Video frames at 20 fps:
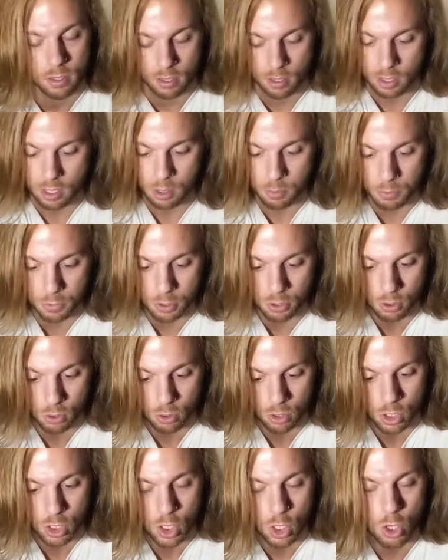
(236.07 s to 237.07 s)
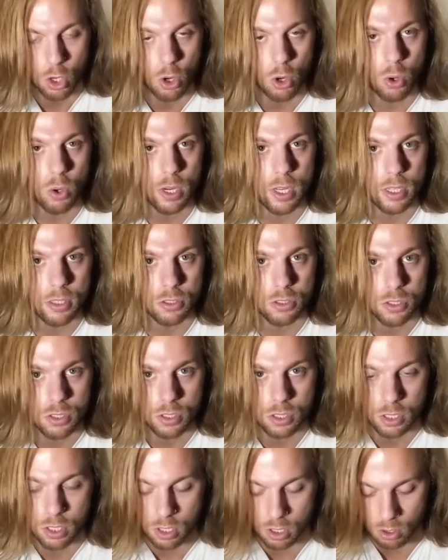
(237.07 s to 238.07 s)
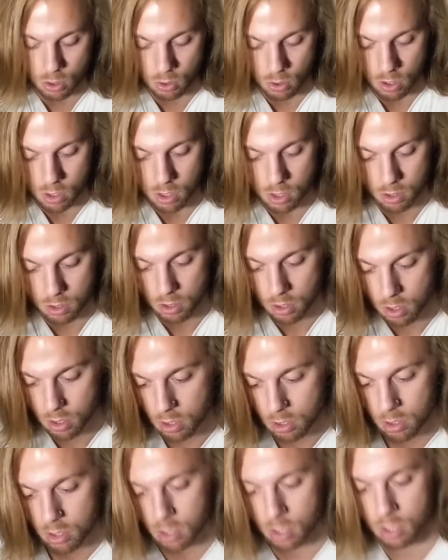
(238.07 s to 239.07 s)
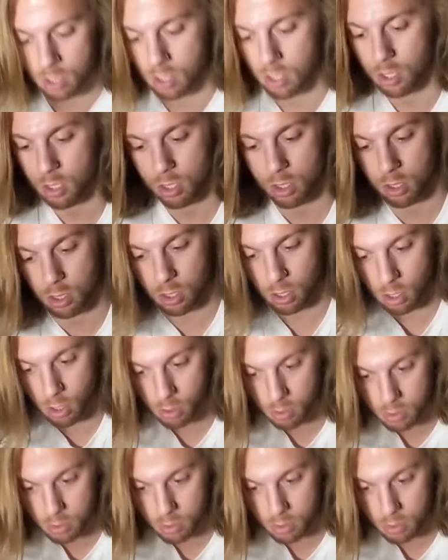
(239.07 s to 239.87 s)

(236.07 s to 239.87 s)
and I'm going to go low and slow. Low